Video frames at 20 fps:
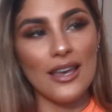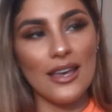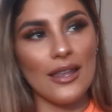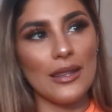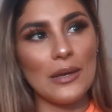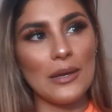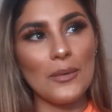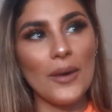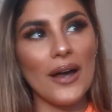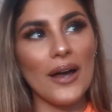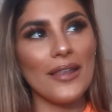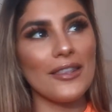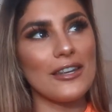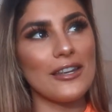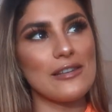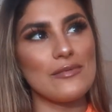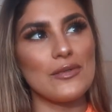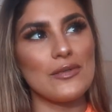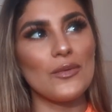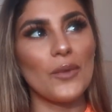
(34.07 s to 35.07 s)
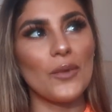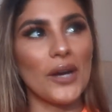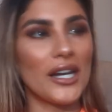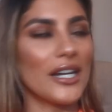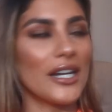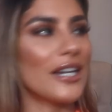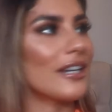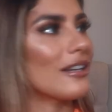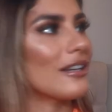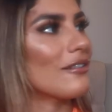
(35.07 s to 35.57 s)
The one that I've been
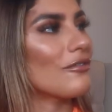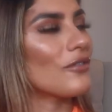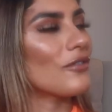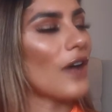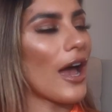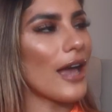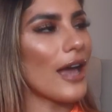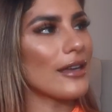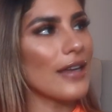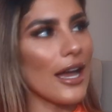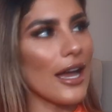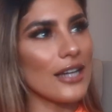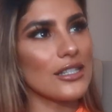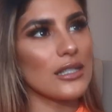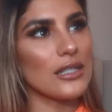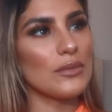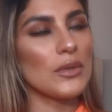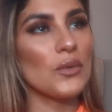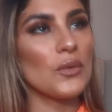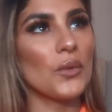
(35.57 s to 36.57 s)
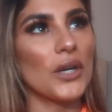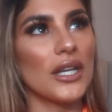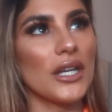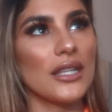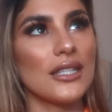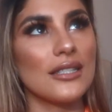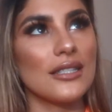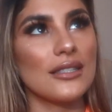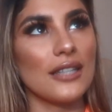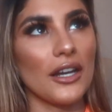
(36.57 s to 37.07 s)
wearing, I actually been wearing
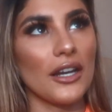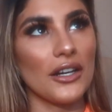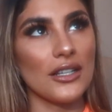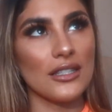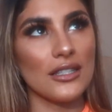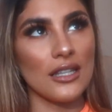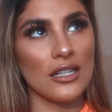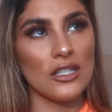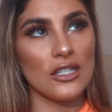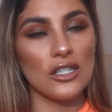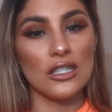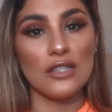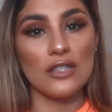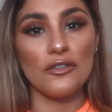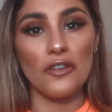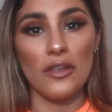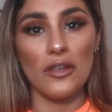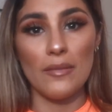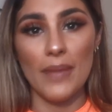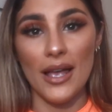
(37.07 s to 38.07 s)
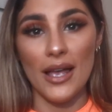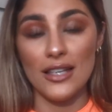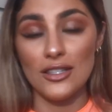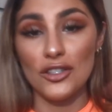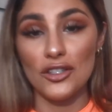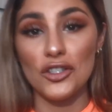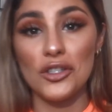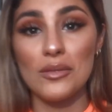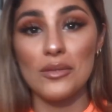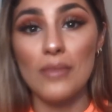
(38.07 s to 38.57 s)
these hair extensions for the past
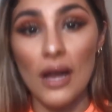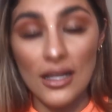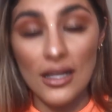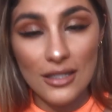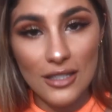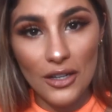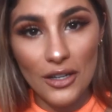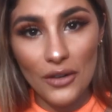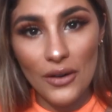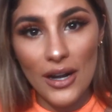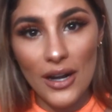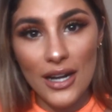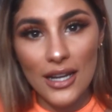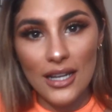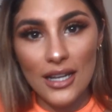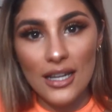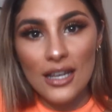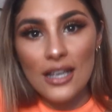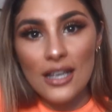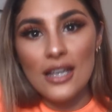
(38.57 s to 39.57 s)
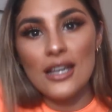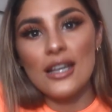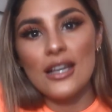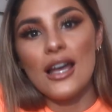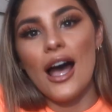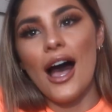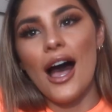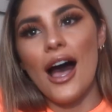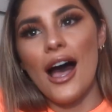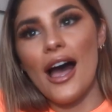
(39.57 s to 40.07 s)
two months already.
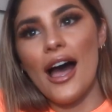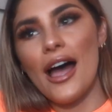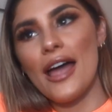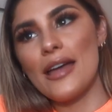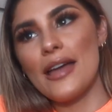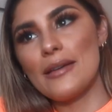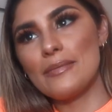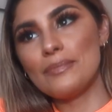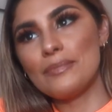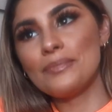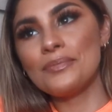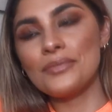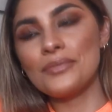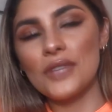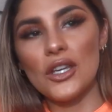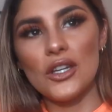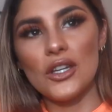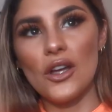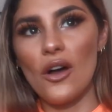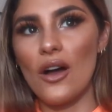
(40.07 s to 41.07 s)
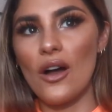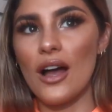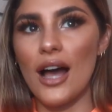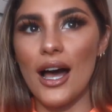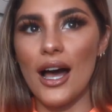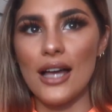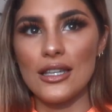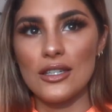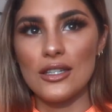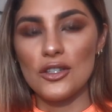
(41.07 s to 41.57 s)
I, you know,
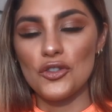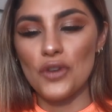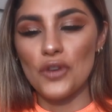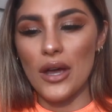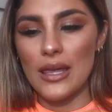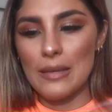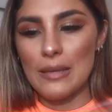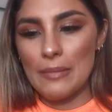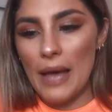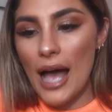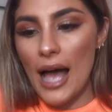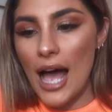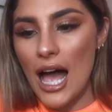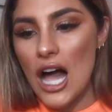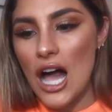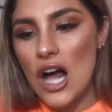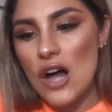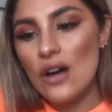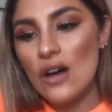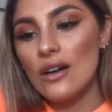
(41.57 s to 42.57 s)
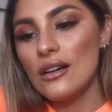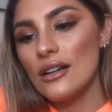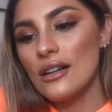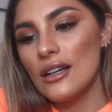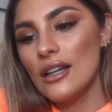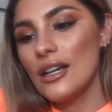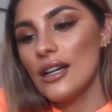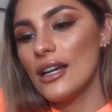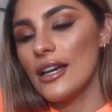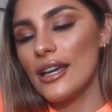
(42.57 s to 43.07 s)
got to try them out
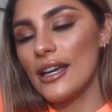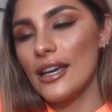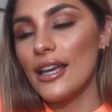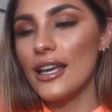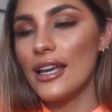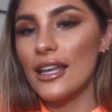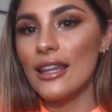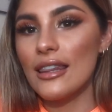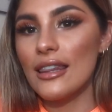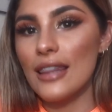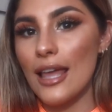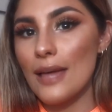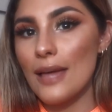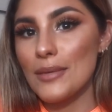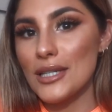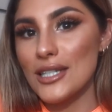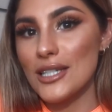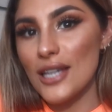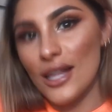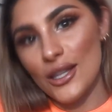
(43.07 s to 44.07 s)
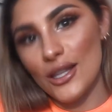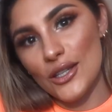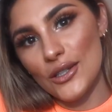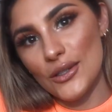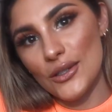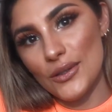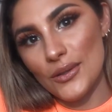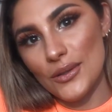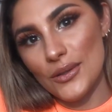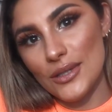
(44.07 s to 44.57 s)
and let me tell
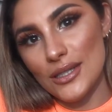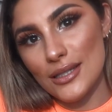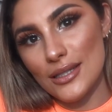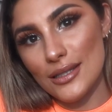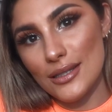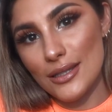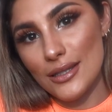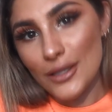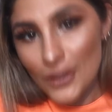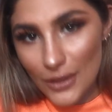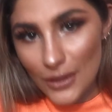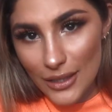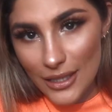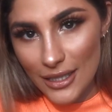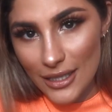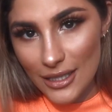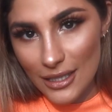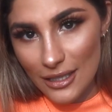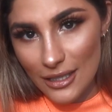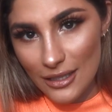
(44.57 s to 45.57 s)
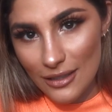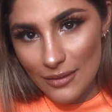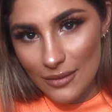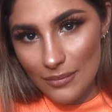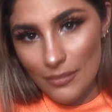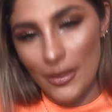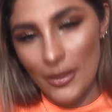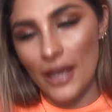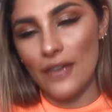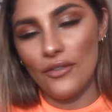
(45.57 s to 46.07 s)
you, it's literally
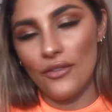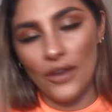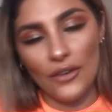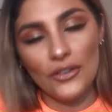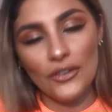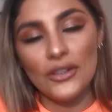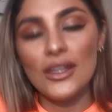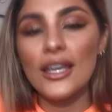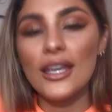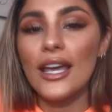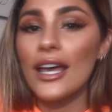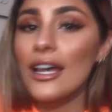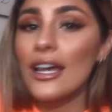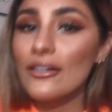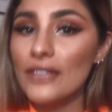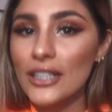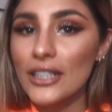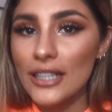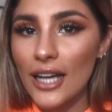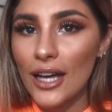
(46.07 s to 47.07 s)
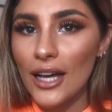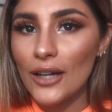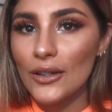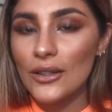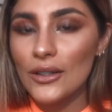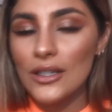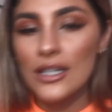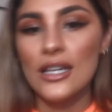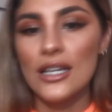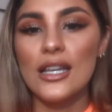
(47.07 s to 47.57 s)
my favorite thing ever now.
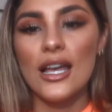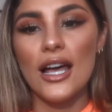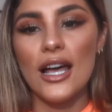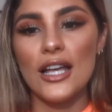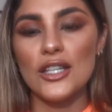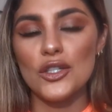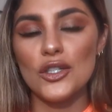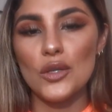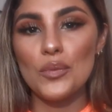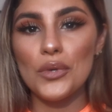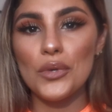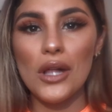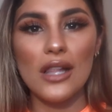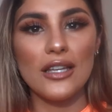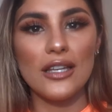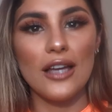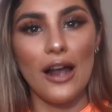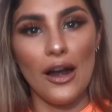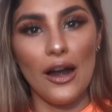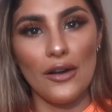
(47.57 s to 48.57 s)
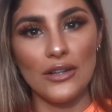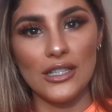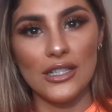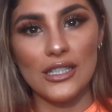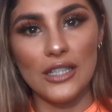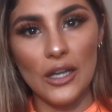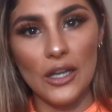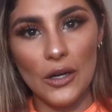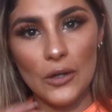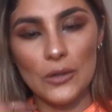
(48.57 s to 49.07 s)
As you probably already
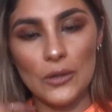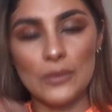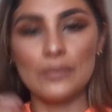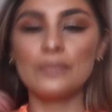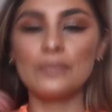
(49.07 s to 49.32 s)
know,